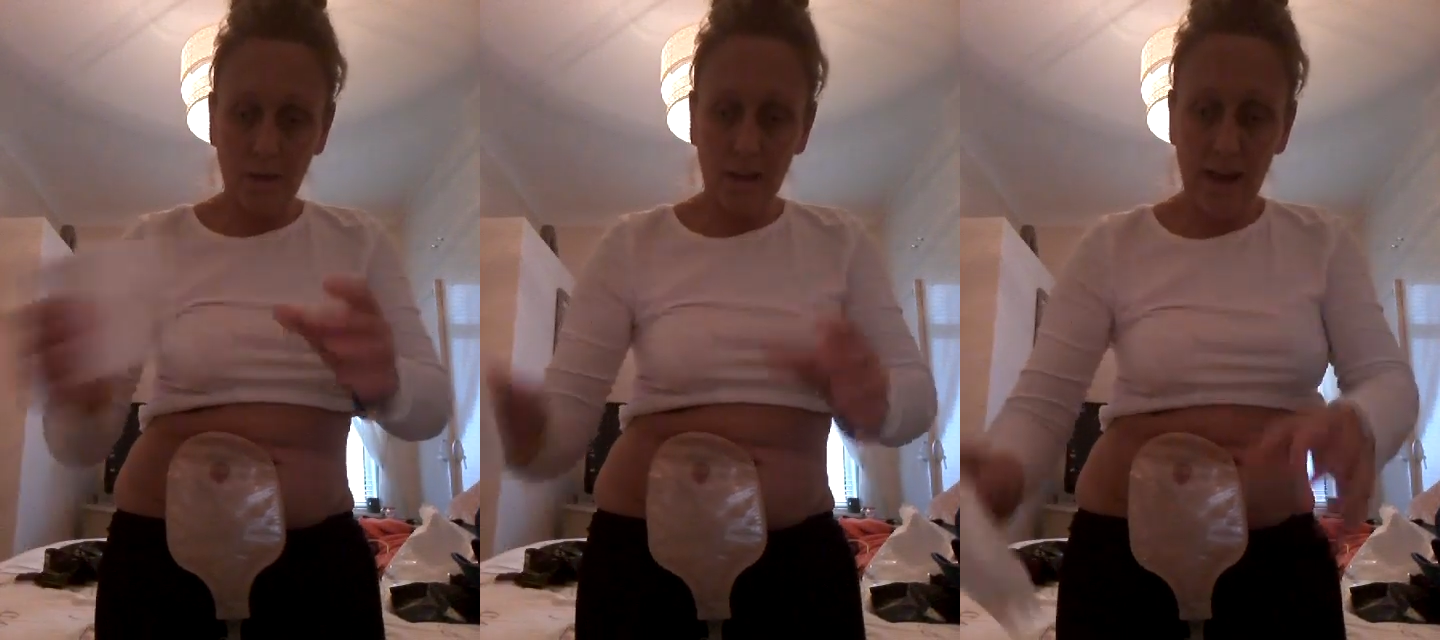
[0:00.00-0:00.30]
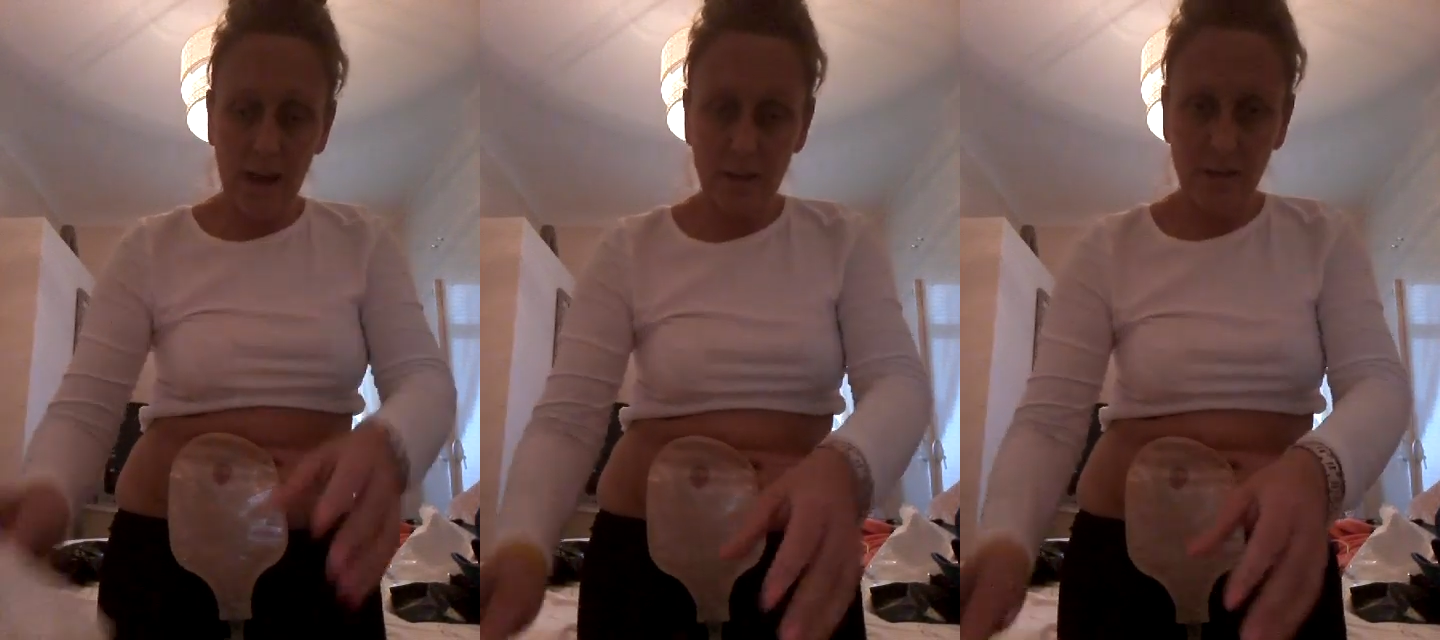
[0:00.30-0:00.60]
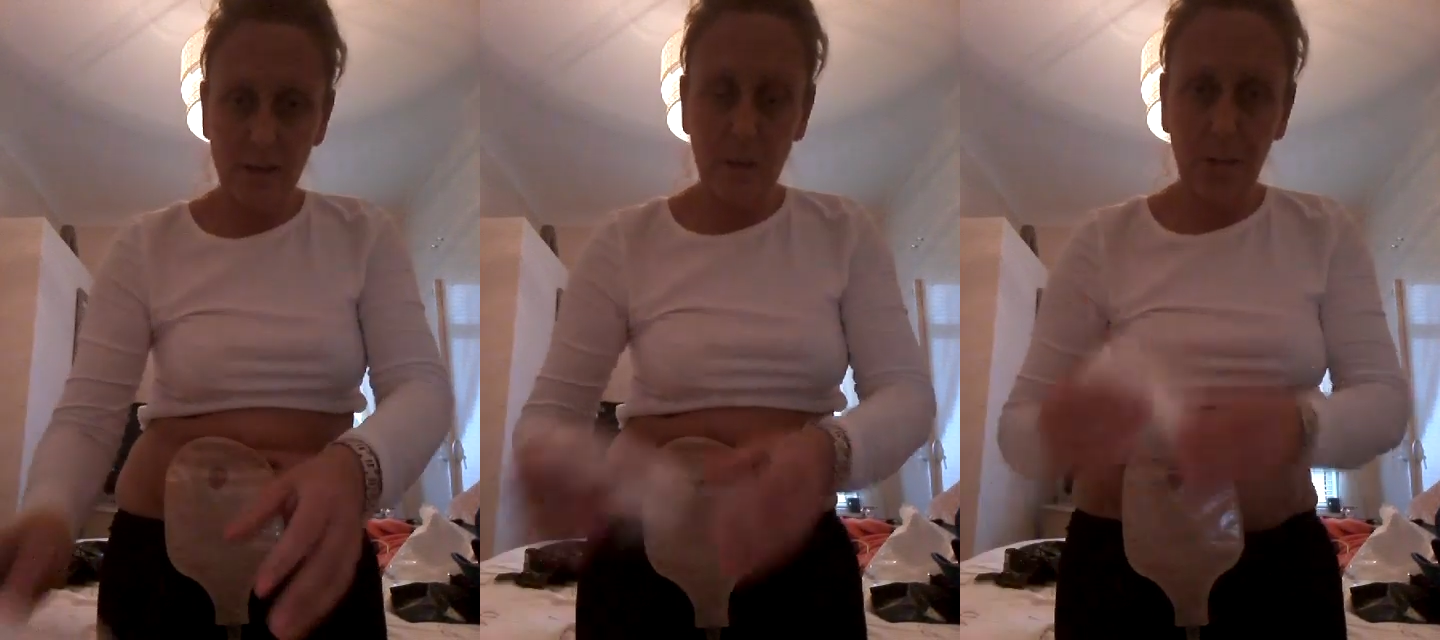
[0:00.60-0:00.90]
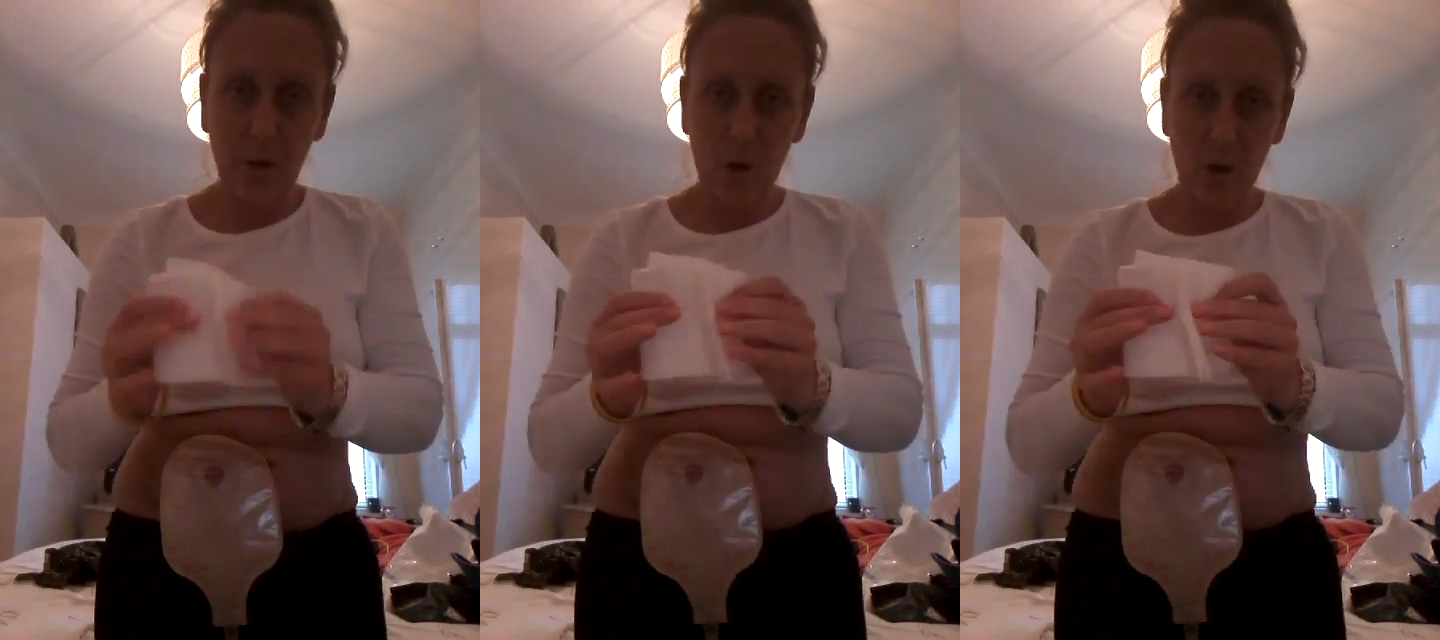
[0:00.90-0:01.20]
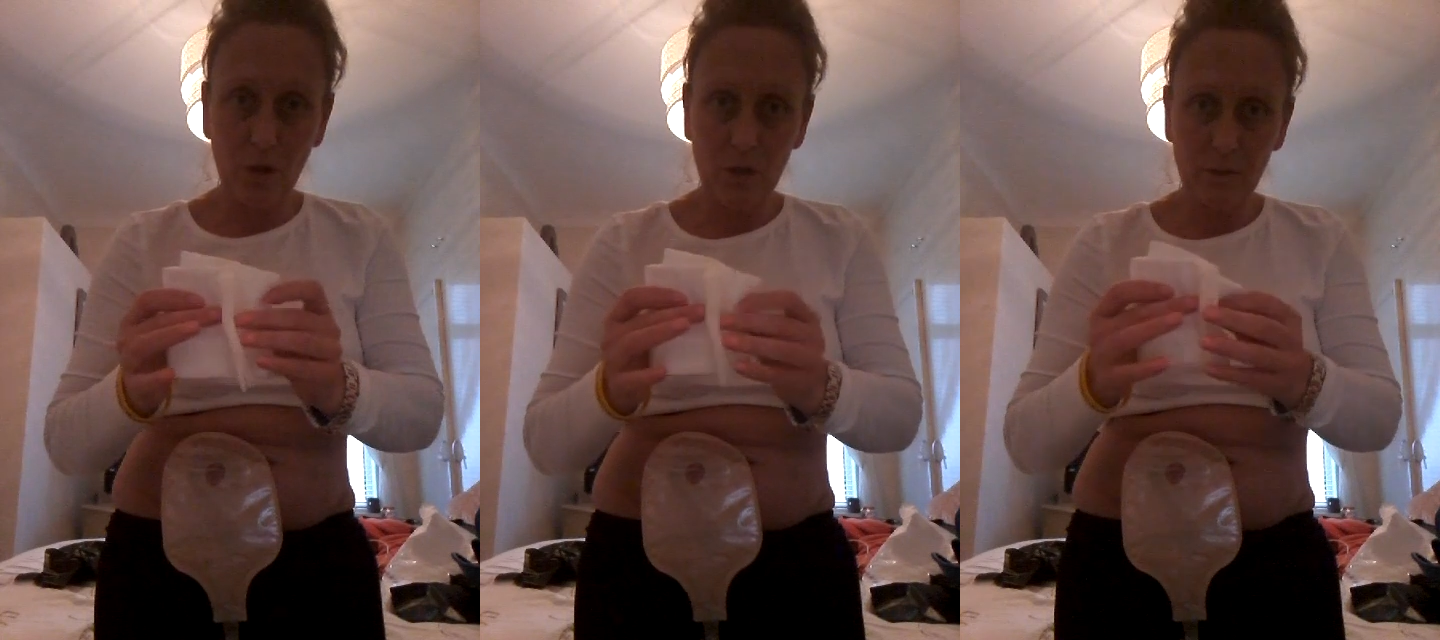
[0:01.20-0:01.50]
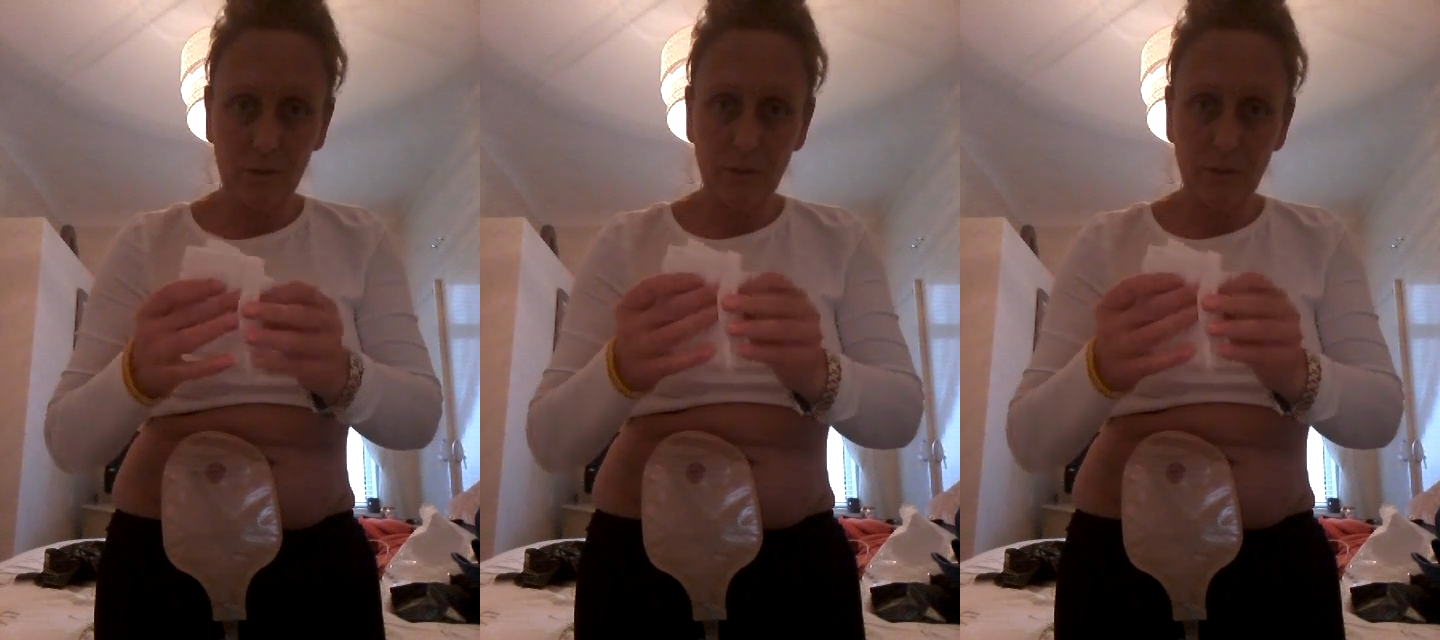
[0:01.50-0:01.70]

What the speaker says: at hand, because